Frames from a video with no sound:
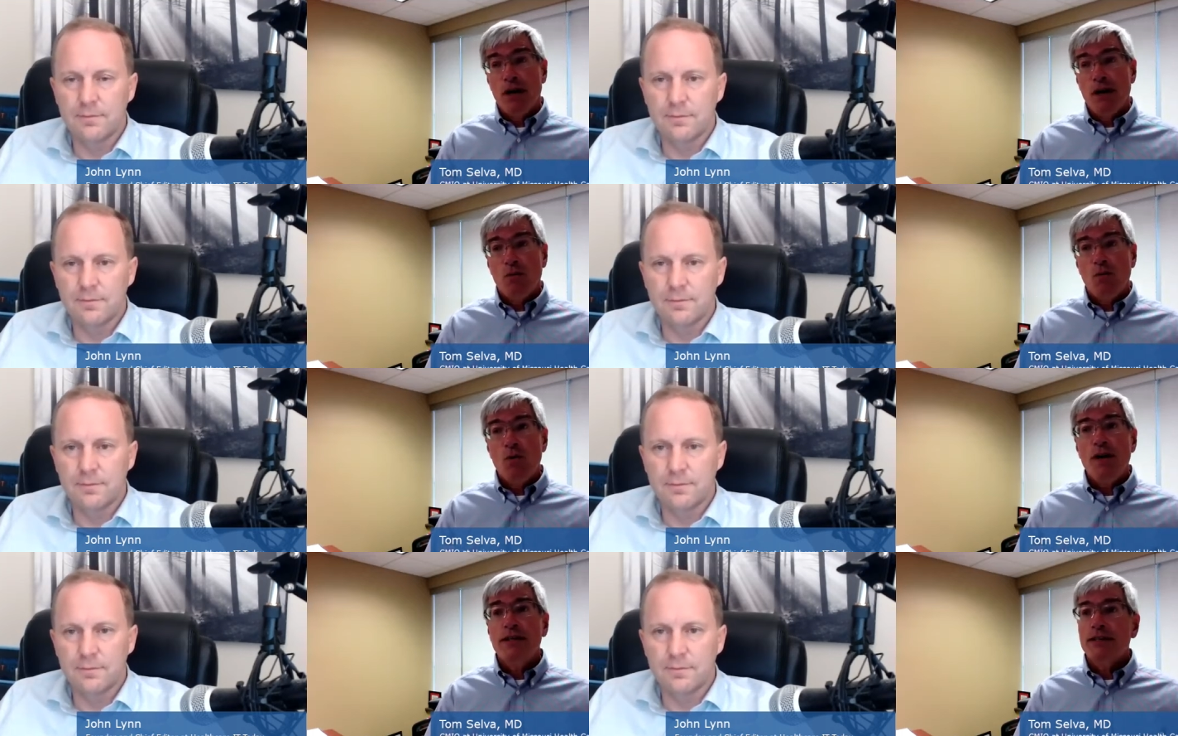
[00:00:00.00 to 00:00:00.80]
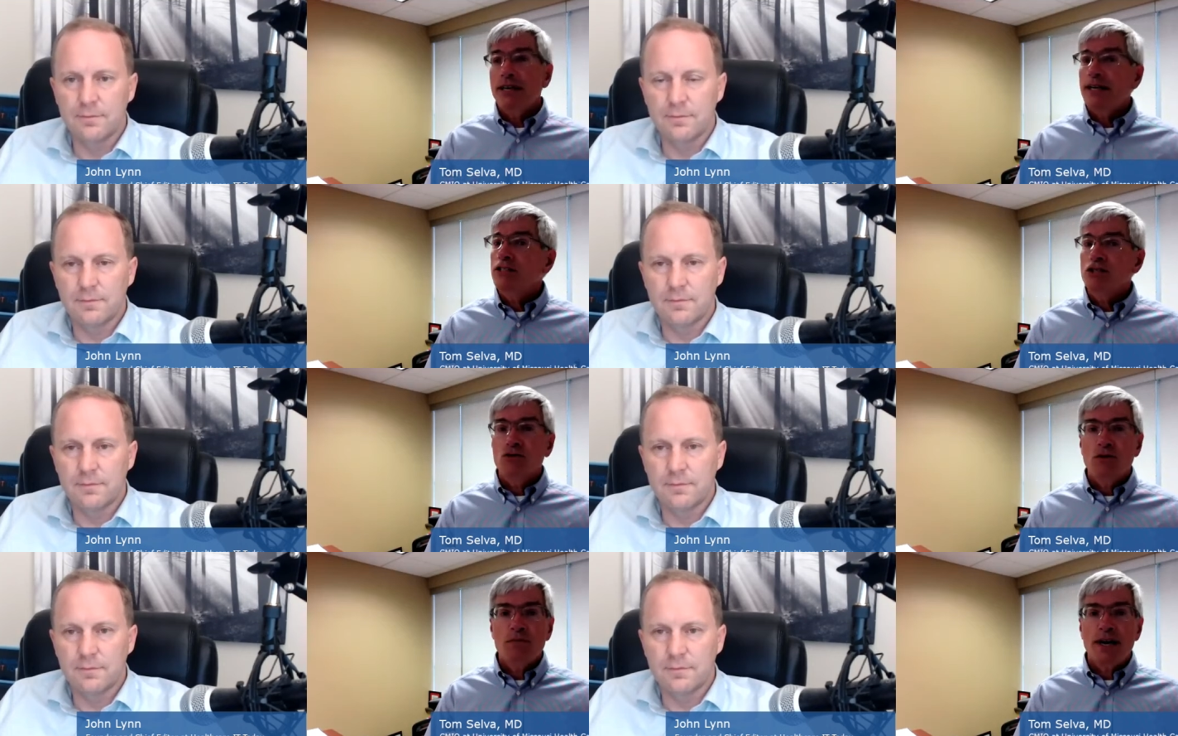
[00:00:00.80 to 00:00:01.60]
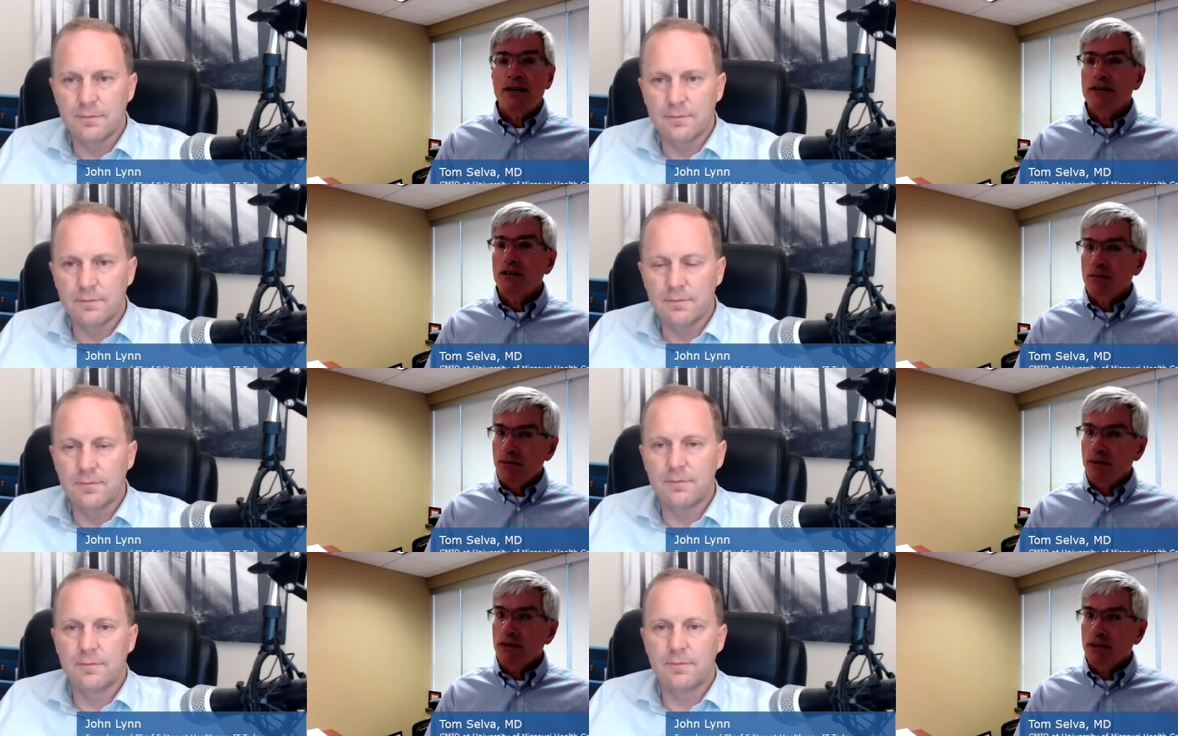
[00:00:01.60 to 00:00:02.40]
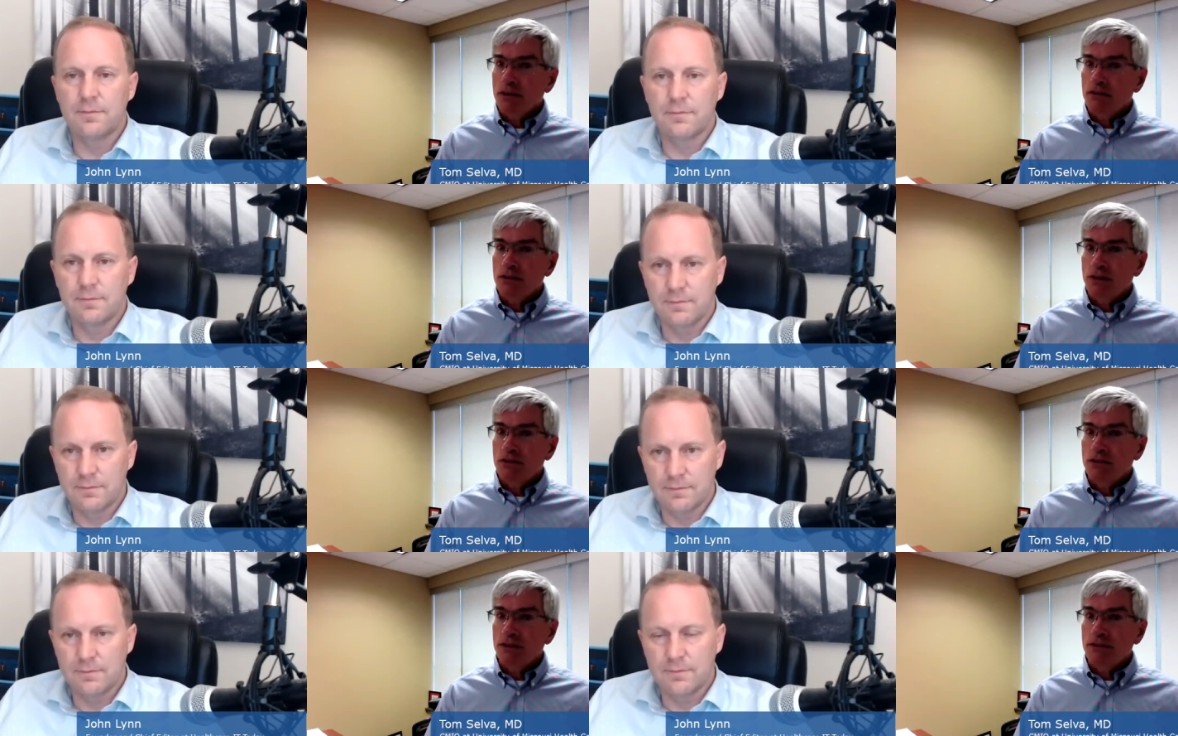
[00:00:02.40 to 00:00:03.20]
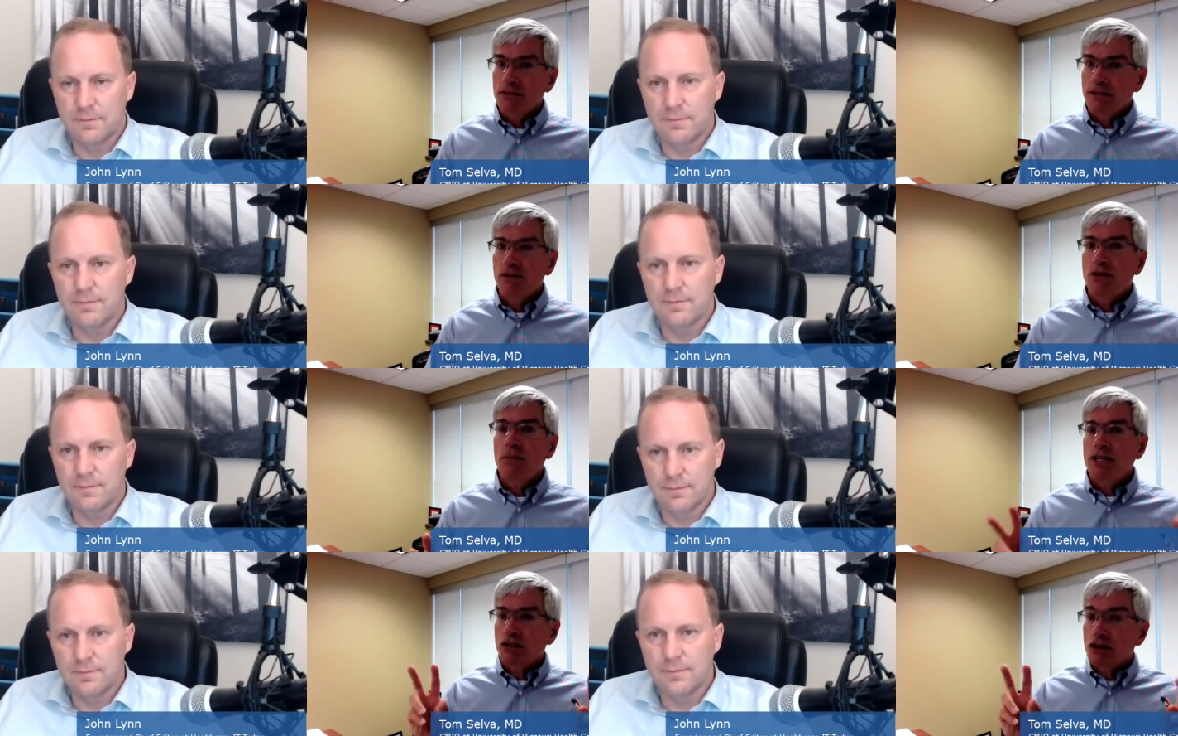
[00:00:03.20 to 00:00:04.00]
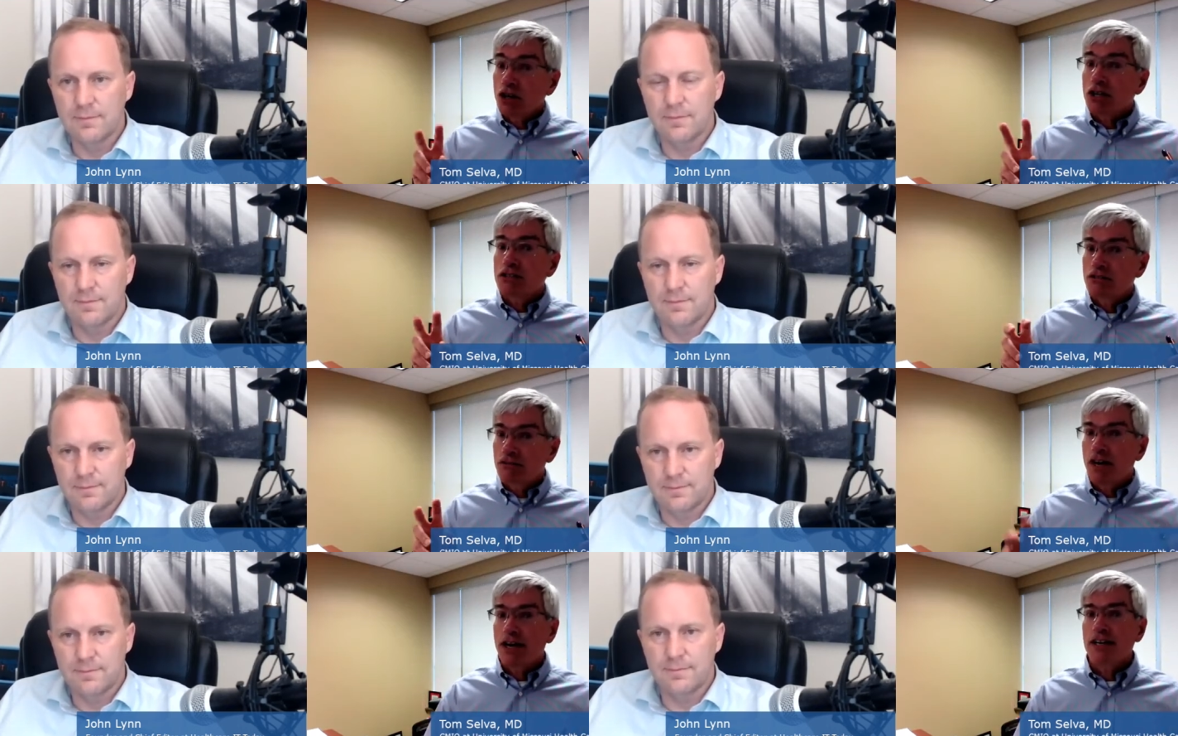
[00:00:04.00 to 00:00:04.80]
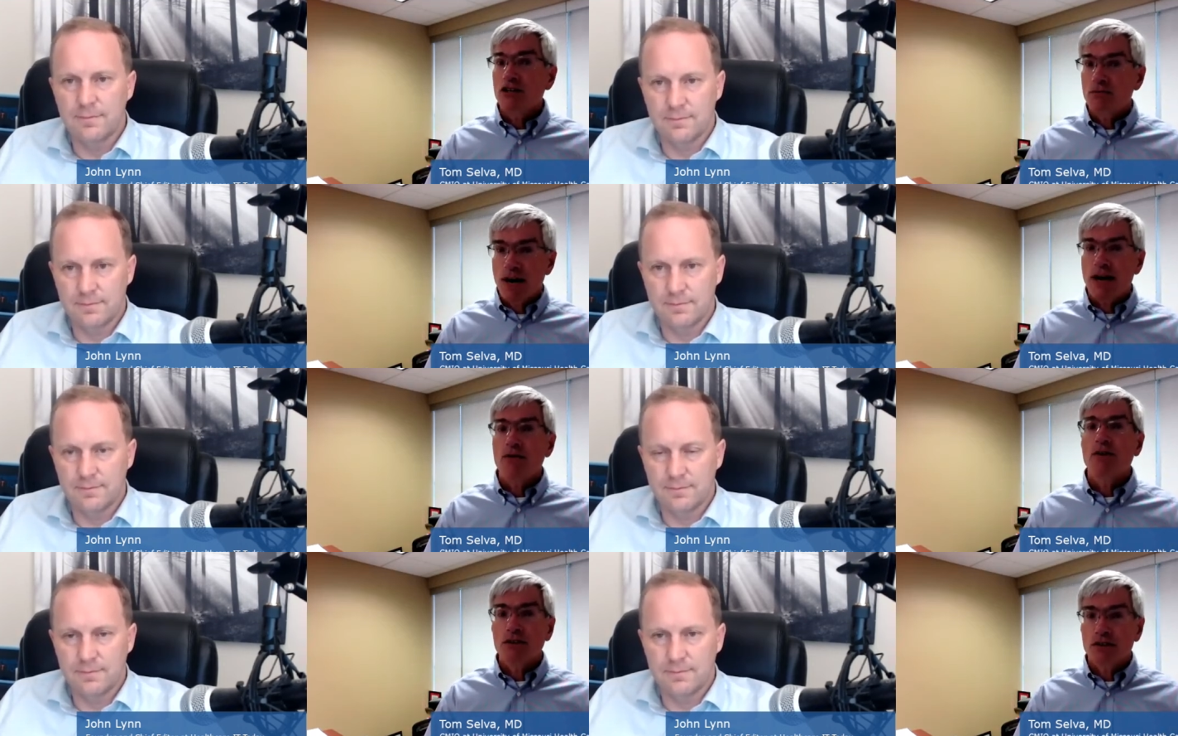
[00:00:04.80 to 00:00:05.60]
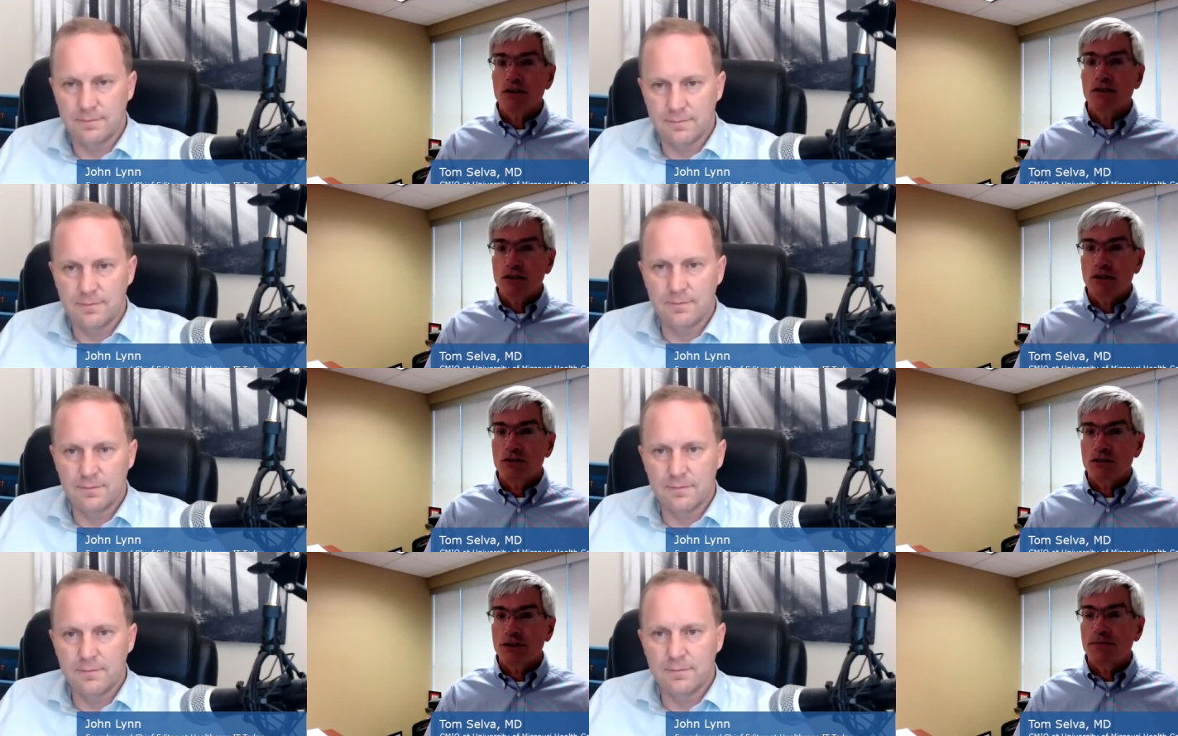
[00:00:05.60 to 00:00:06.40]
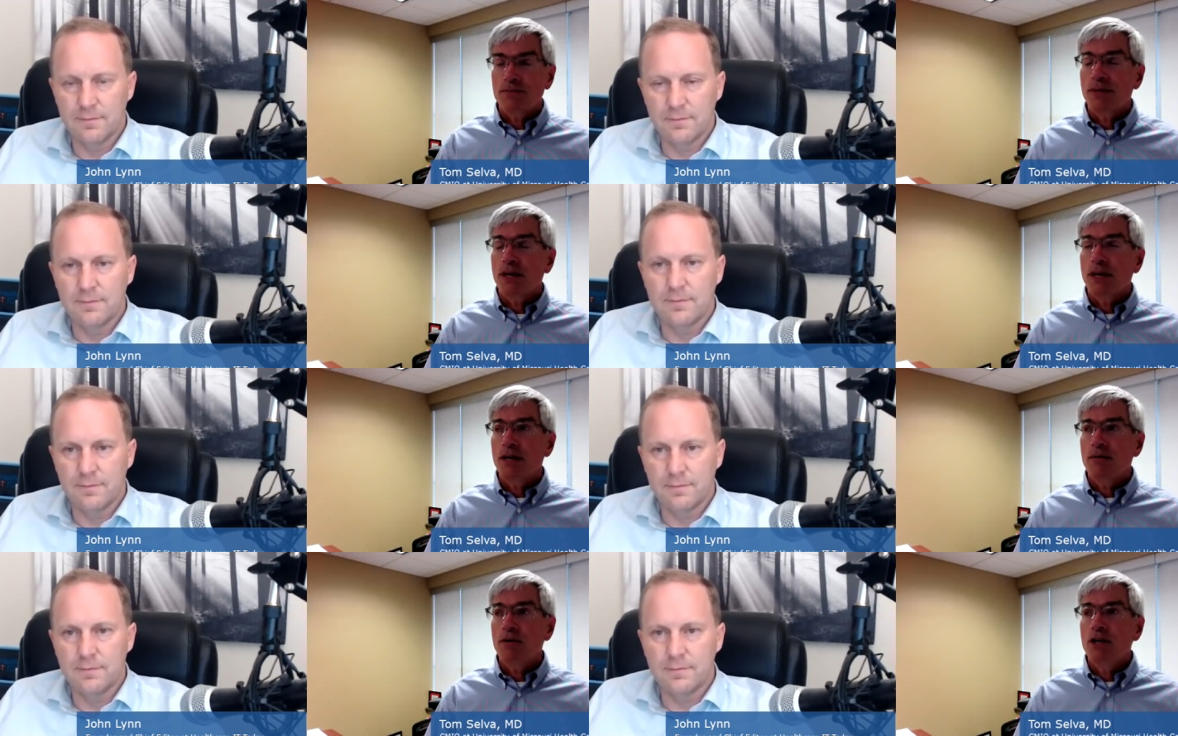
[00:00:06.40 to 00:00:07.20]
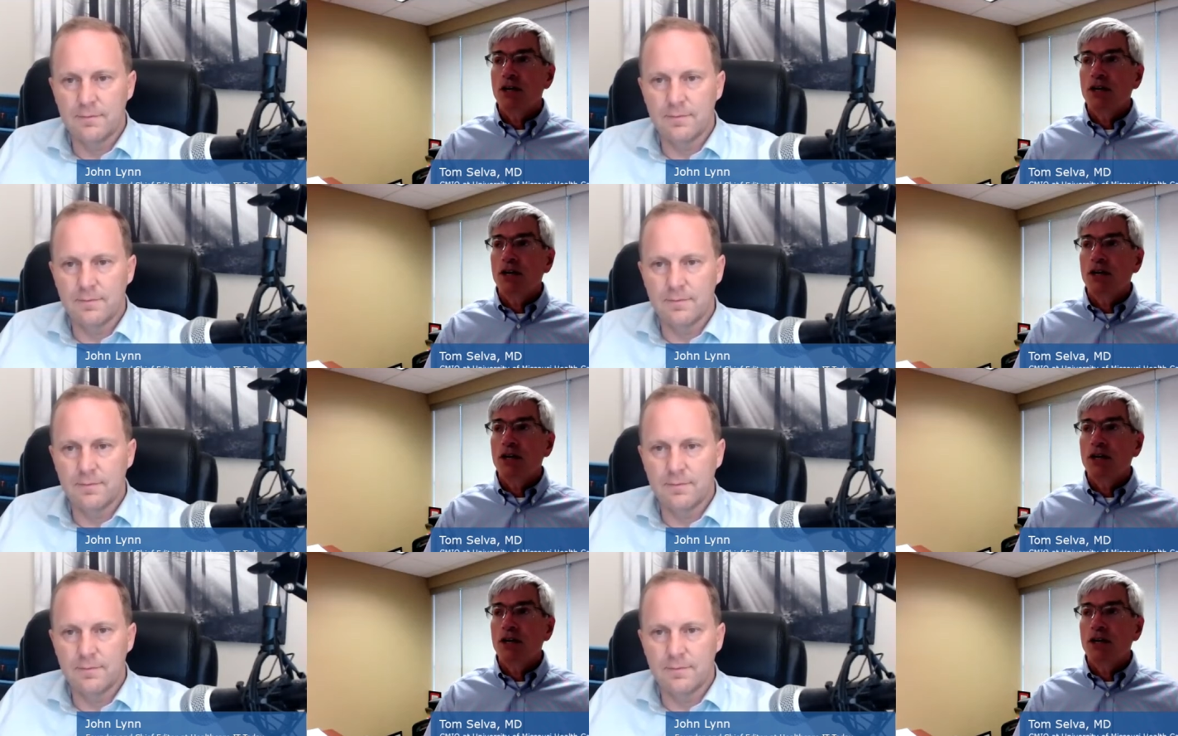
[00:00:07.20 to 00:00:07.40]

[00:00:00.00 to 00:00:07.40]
Speaker 1: Uh, one is, again, it's just a reminder, you might want to look a little closer. Even though the patient looks fine, you might want to look a little closer. Um,